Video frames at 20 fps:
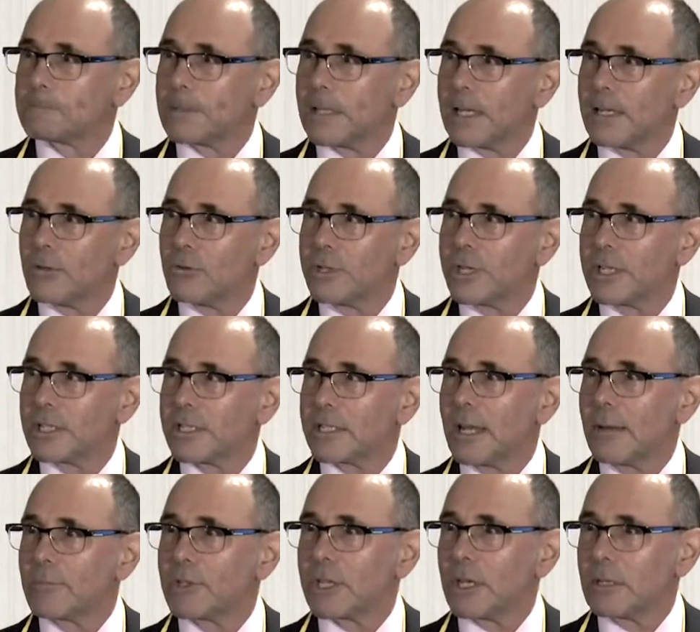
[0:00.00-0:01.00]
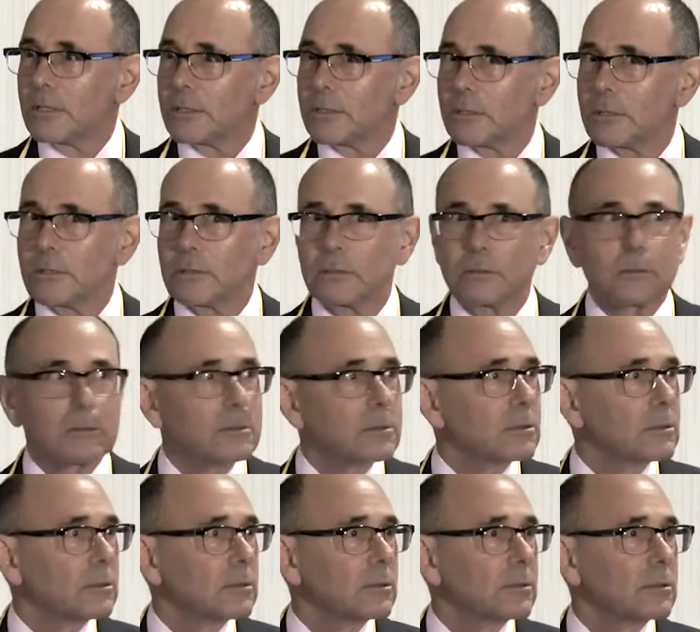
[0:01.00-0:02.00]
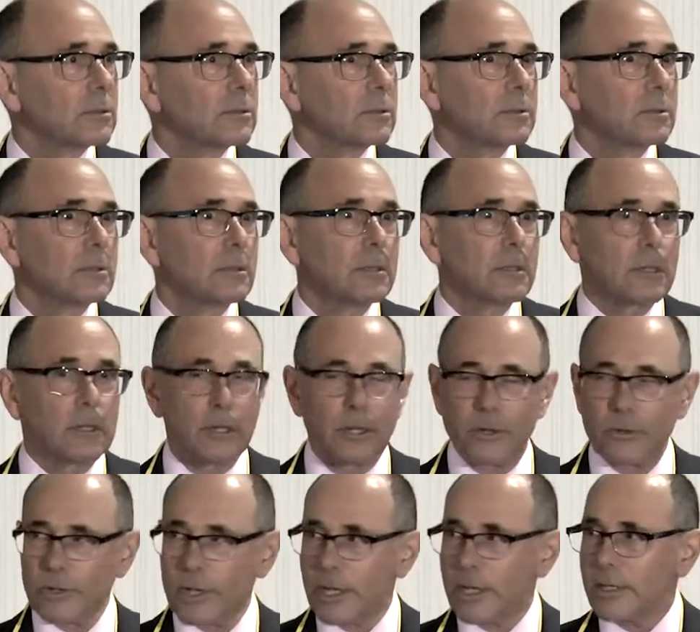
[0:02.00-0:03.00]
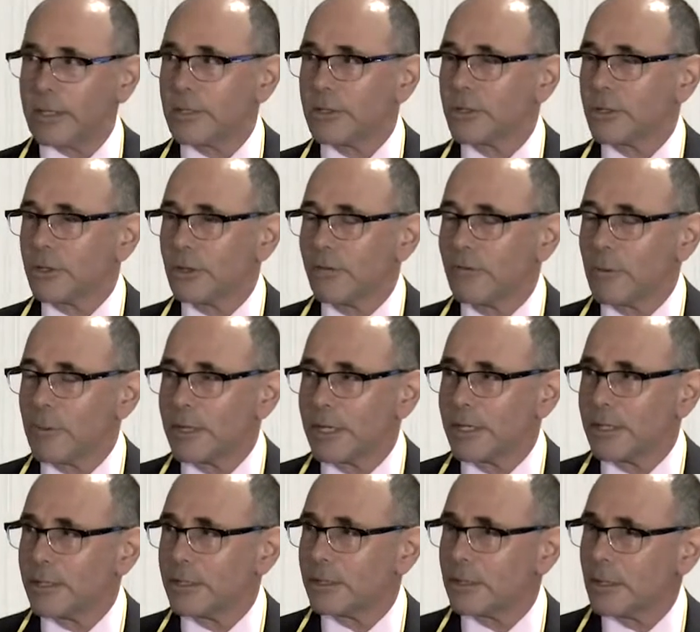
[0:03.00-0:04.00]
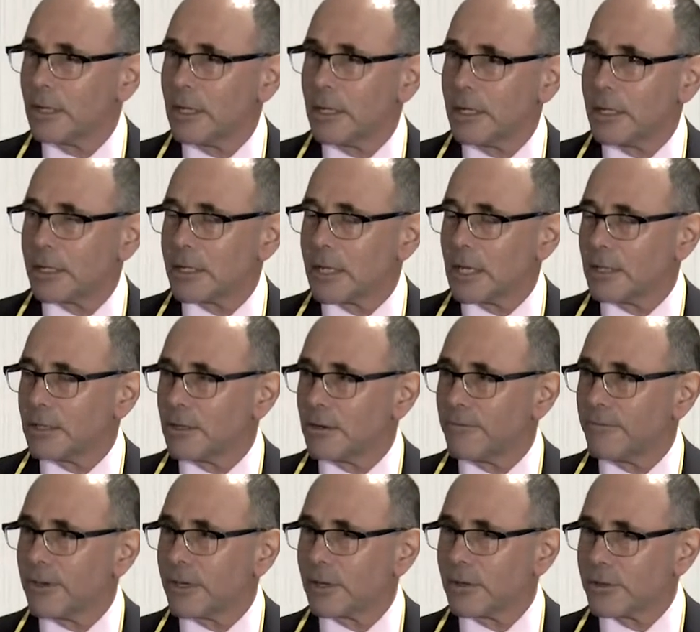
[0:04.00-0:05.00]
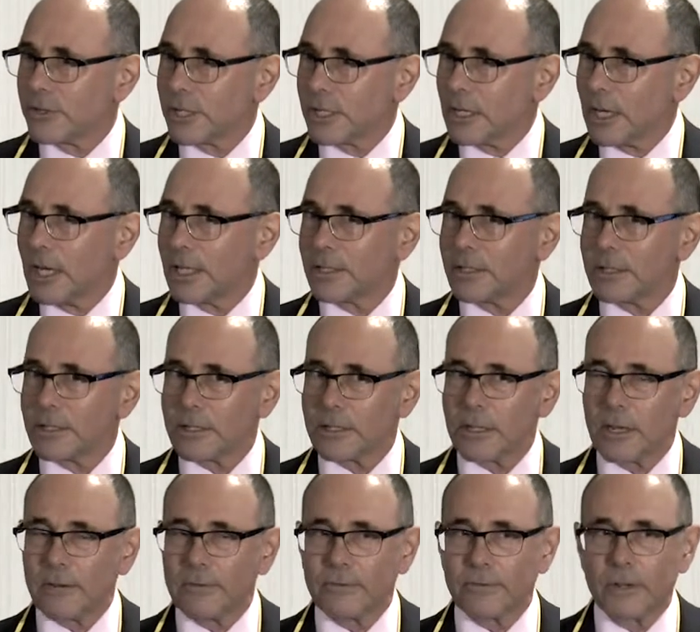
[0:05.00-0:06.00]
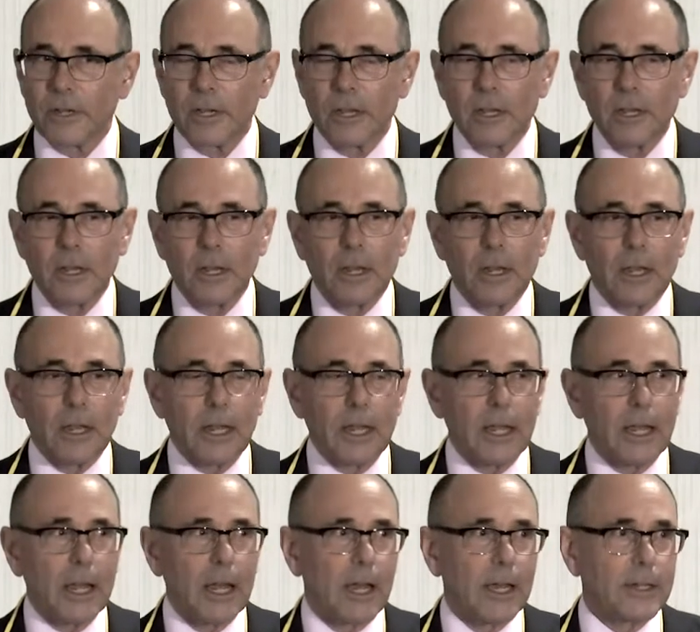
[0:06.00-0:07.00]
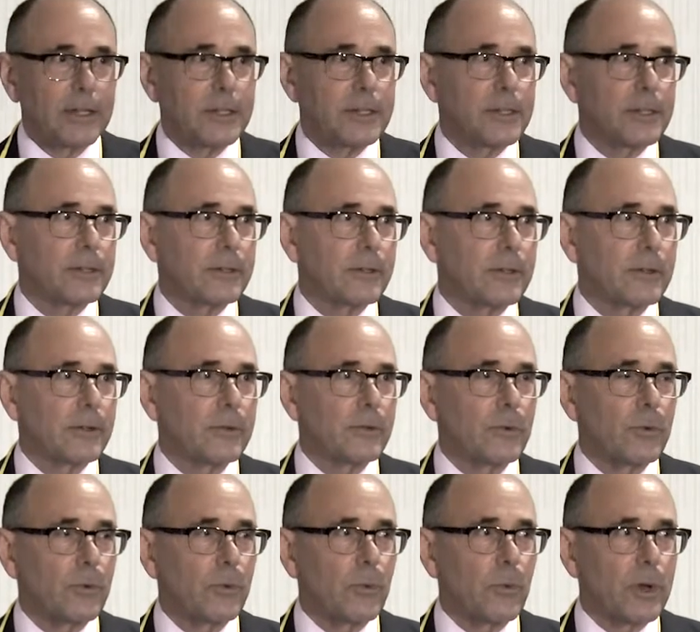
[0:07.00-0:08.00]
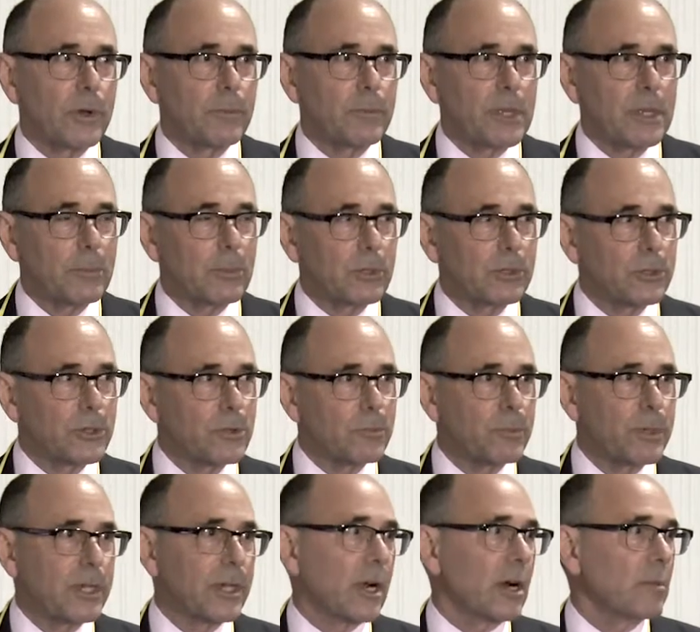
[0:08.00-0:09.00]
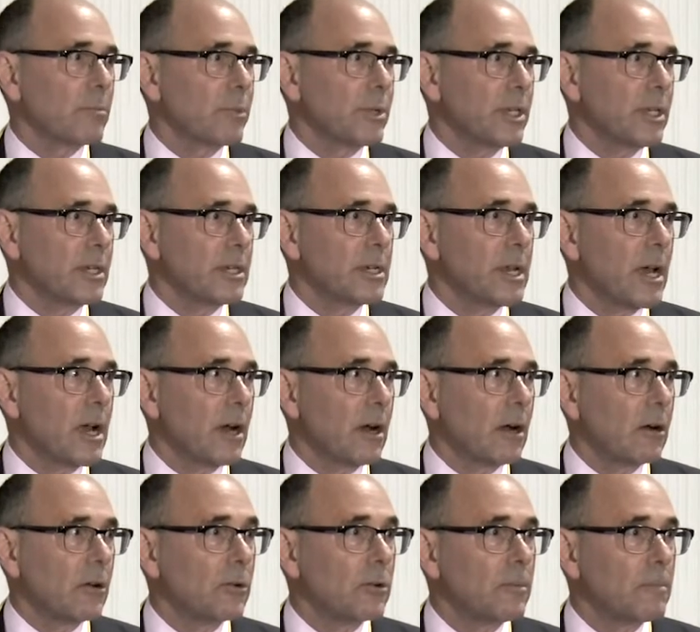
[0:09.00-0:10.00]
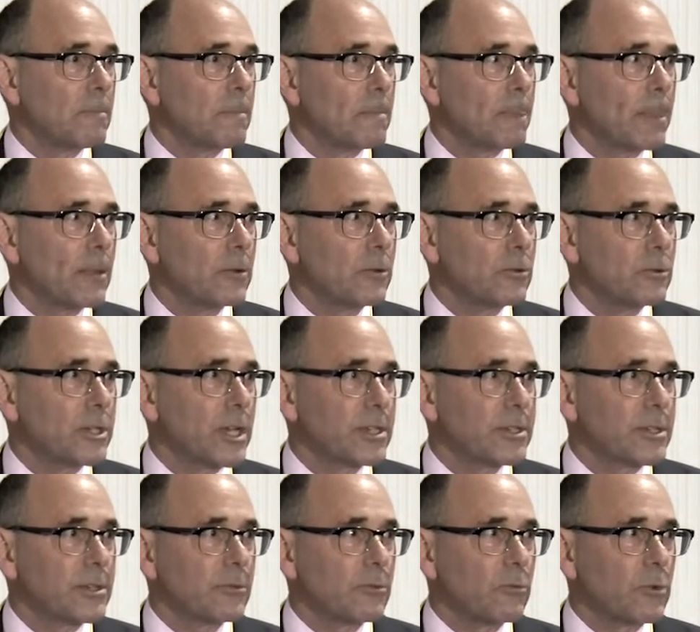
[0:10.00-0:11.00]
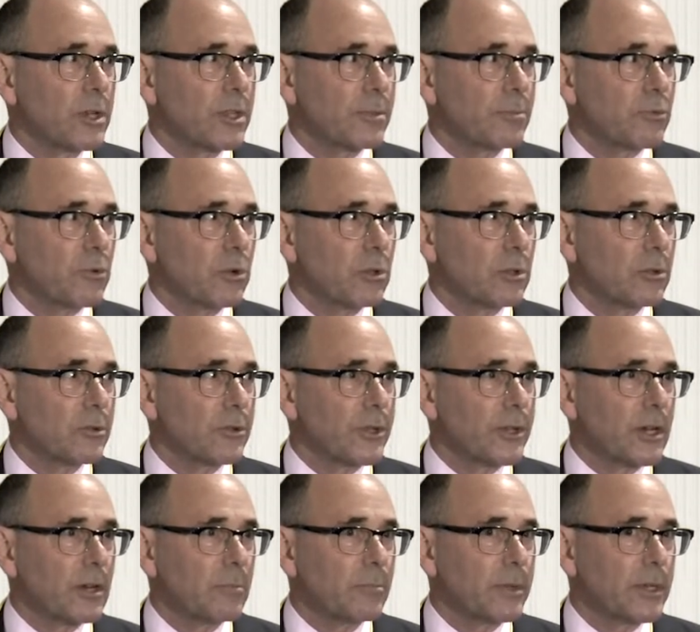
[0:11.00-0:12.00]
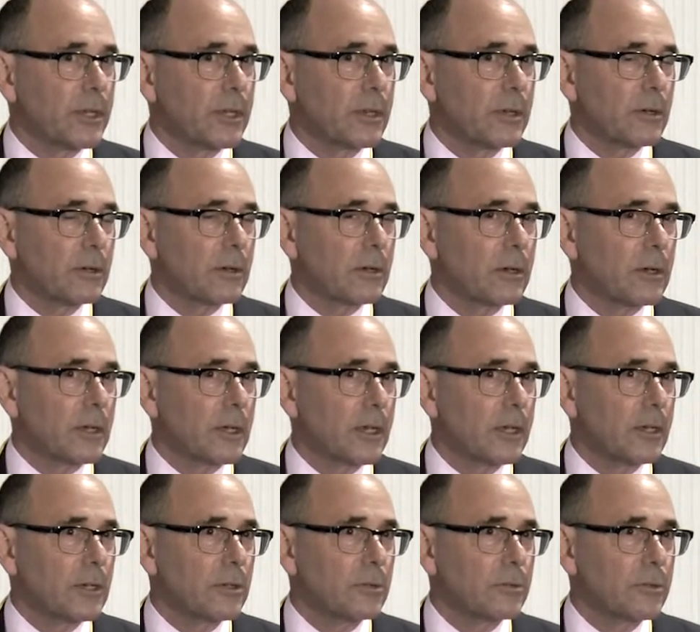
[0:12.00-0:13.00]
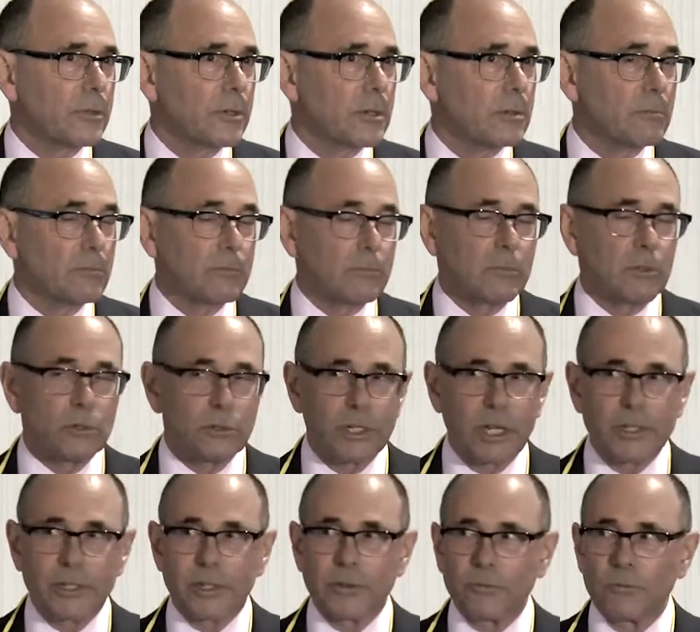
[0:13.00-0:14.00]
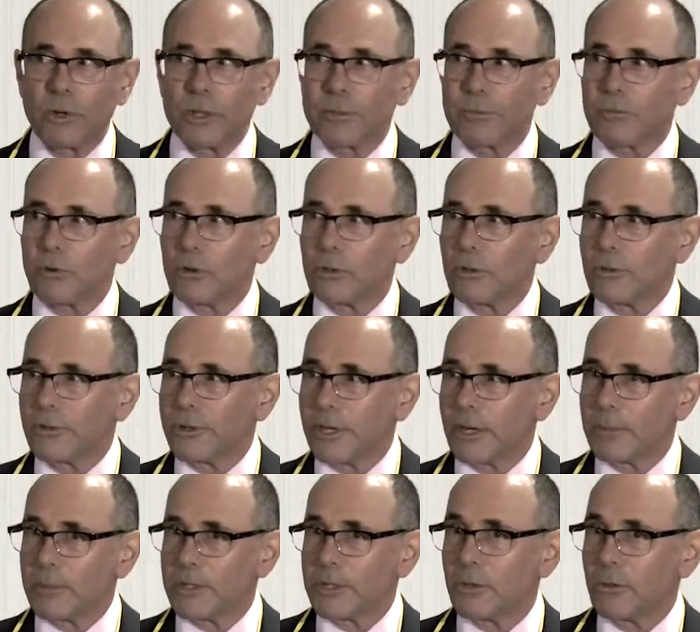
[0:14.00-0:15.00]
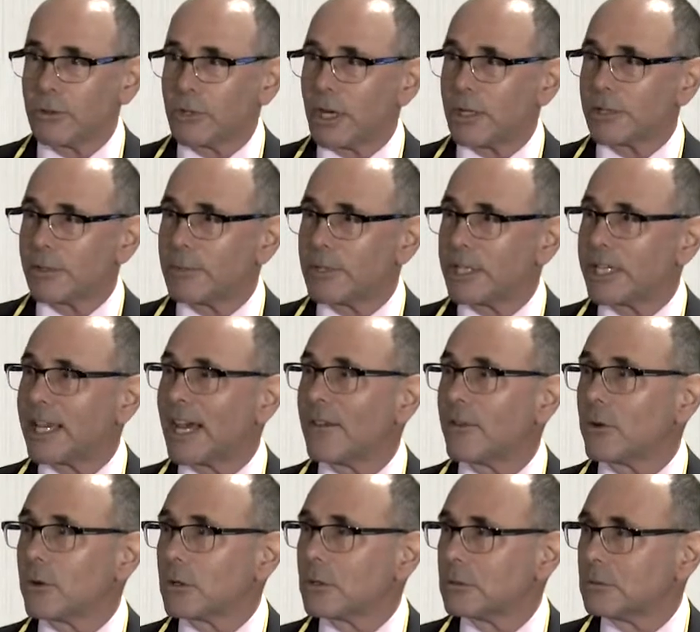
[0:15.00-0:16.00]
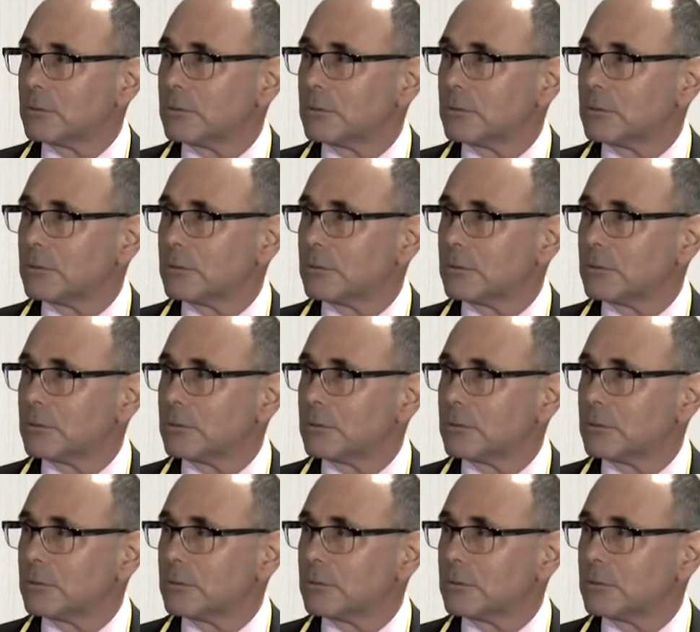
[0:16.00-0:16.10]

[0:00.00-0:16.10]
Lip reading: And who does stem cells? Okay, so everybody's getting their fingers in lots of stuff. And when people do PRP now, who does it with prolotherapy, and who does it with prolotherapy, and who does them together?